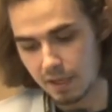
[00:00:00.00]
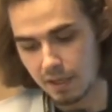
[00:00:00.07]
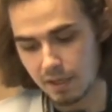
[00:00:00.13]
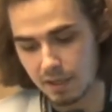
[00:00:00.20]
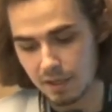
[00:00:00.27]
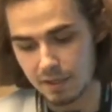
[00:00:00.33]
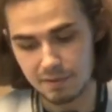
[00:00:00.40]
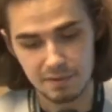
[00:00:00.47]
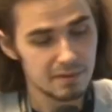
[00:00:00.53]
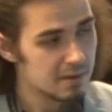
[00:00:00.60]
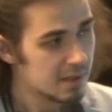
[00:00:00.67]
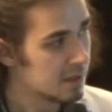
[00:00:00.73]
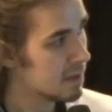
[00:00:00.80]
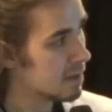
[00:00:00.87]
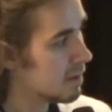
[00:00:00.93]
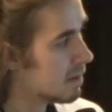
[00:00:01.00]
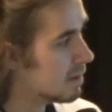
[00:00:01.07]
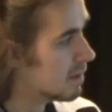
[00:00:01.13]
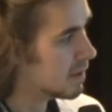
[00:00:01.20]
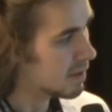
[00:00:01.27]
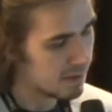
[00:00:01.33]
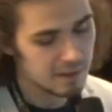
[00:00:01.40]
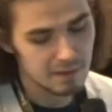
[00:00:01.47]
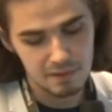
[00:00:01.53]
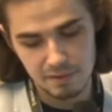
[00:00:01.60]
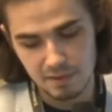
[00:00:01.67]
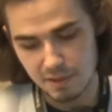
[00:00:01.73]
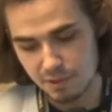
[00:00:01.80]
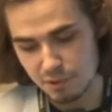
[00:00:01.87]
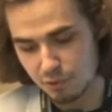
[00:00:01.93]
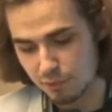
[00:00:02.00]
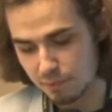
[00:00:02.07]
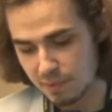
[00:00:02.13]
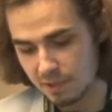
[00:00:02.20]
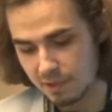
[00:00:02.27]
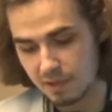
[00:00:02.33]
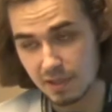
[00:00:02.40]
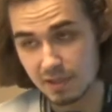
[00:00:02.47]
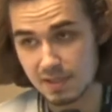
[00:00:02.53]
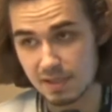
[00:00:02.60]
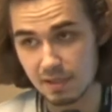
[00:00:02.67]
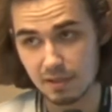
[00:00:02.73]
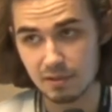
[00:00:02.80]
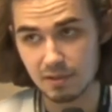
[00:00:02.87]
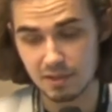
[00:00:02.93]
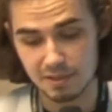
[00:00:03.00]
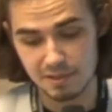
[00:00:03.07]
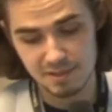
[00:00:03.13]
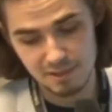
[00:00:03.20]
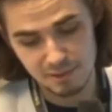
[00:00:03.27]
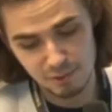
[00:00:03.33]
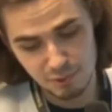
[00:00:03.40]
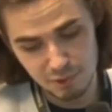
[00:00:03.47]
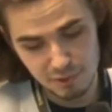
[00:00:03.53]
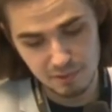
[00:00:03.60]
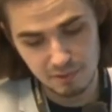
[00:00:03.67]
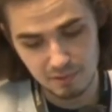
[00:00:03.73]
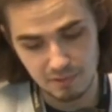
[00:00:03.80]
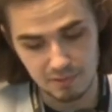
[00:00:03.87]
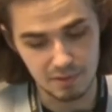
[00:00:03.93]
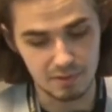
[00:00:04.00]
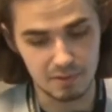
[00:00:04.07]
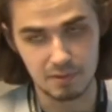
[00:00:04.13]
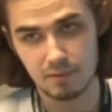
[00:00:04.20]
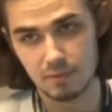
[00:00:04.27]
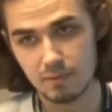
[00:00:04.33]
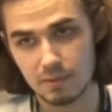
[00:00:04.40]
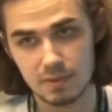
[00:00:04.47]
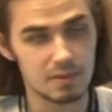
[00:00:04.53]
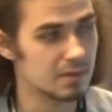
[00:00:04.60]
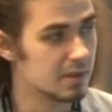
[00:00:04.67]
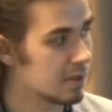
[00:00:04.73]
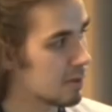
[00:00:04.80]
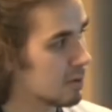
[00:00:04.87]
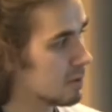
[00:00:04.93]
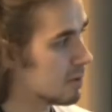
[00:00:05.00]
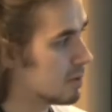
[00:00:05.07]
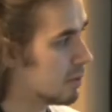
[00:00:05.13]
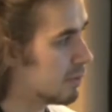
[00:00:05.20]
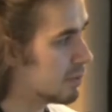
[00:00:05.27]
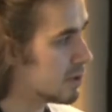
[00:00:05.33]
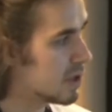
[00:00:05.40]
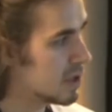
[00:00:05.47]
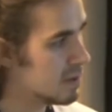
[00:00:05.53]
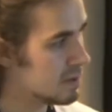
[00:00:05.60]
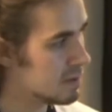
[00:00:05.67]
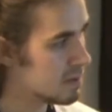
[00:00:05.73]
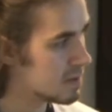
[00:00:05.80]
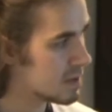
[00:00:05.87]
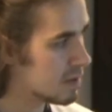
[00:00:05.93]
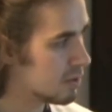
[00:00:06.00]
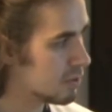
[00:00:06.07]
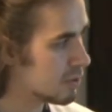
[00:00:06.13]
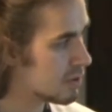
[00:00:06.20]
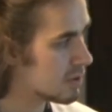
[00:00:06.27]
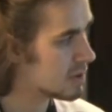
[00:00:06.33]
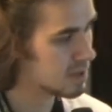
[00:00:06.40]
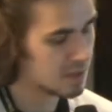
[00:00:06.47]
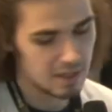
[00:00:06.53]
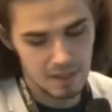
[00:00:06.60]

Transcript: And then there should be a second layer solution. They are called off-chain solutions.